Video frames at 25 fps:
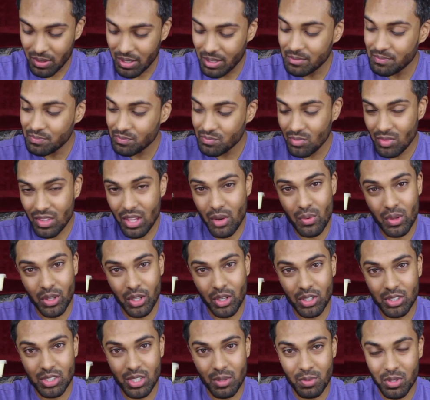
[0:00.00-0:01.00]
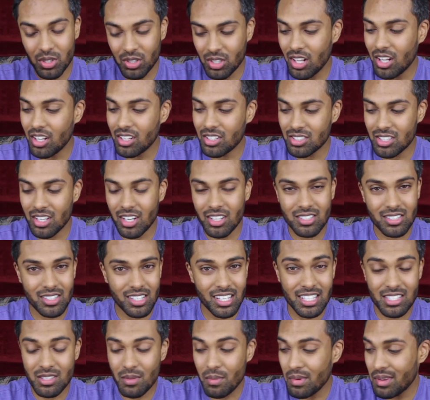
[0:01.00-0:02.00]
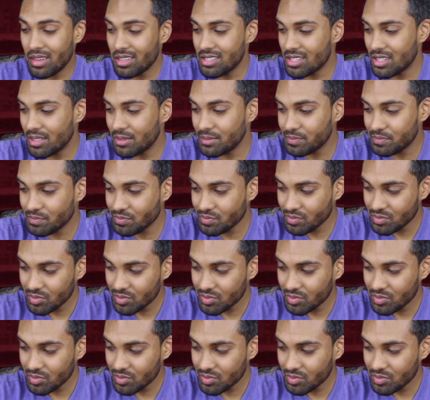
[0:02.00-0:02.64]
but they really hooked it up with their garlic sauce. It's amazing.